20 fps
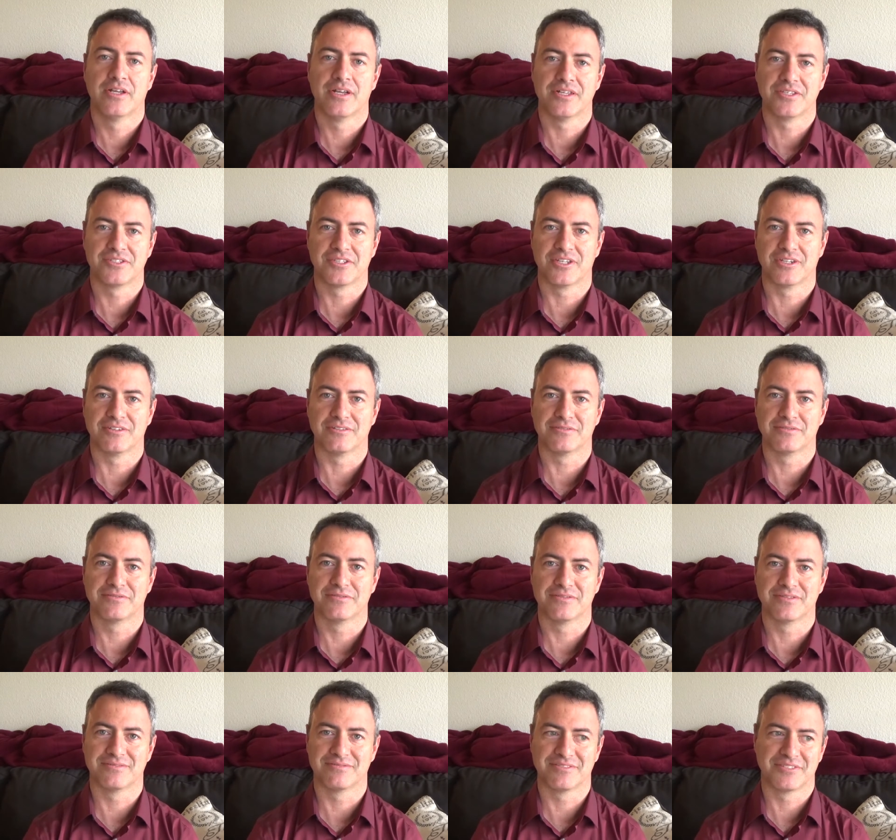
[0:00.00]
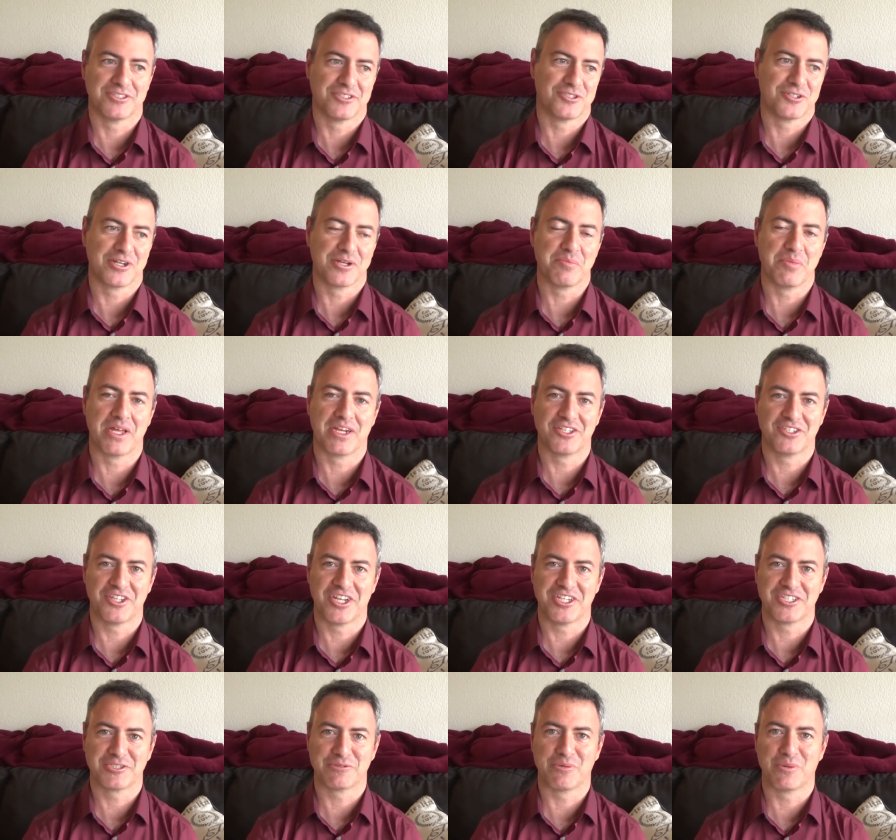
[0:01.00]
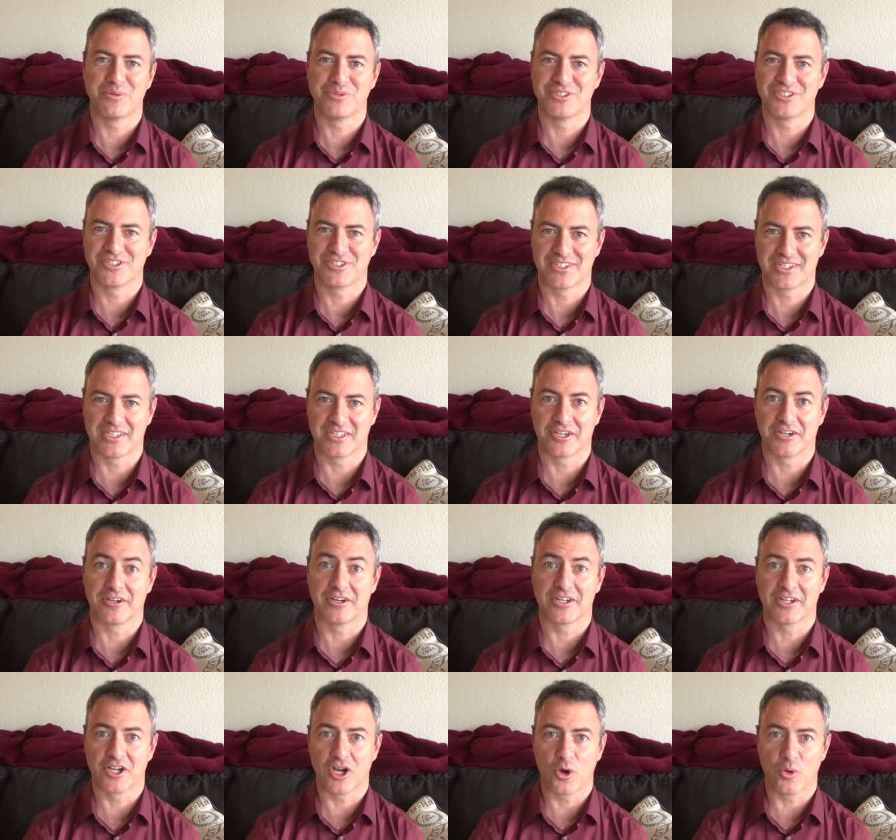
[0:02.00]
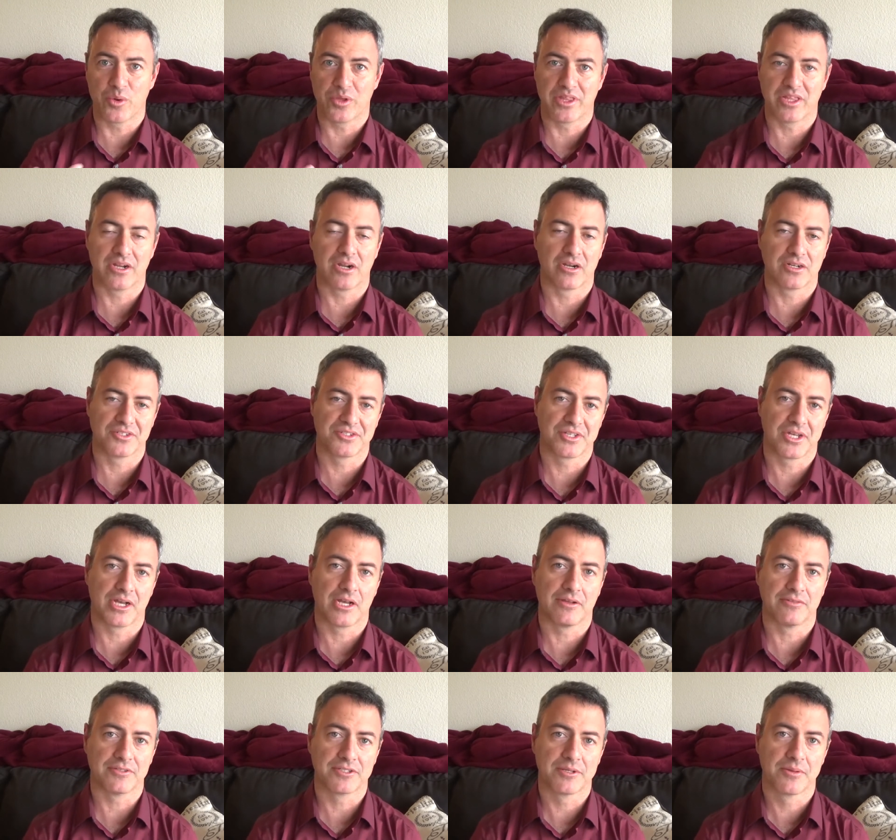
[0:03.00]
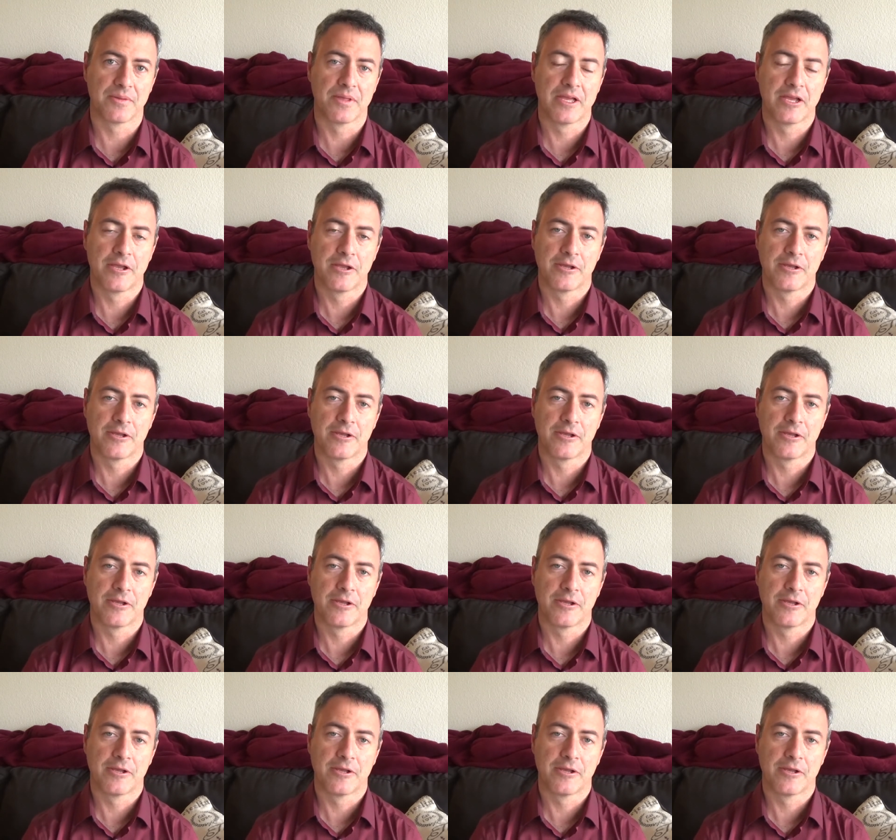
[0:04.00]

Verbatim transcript: instead of during meditation when we just sit there and go within ourselves